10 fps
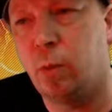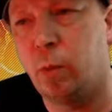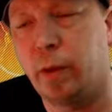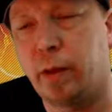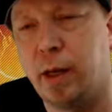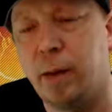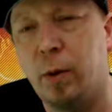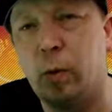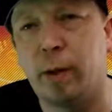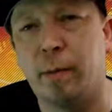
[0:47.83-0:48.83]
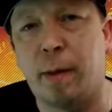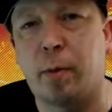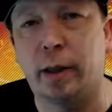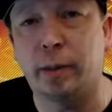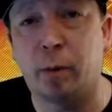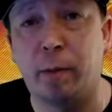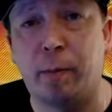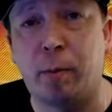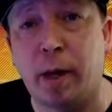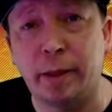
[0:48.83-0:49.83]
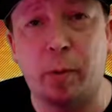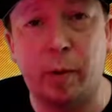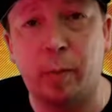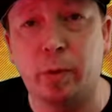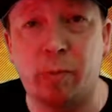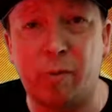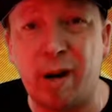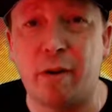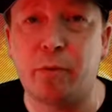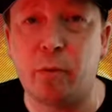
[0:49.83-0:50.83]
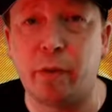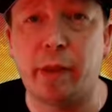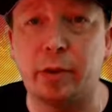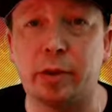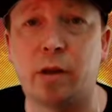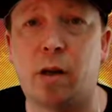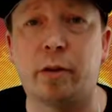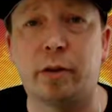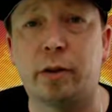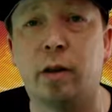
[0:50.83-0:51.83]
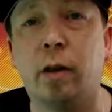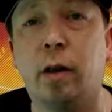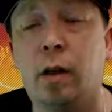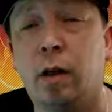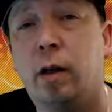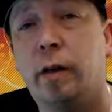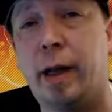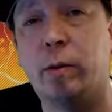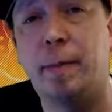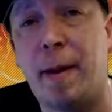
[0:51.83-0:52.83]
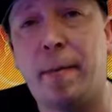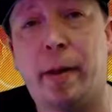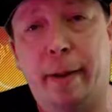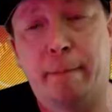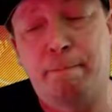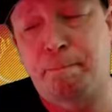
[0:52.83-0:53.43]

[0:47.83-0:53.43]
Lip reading: with keeping within my price point. My price point was around $4,000. That was my plan.